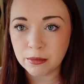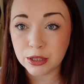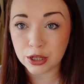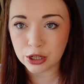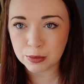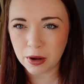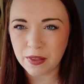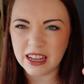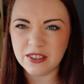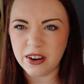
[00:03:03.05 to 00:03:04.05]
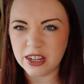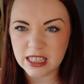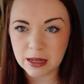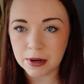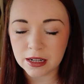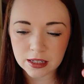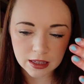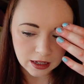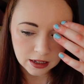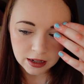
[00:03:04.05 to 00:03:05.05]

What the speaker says: Massage Bar. That is very similar to the,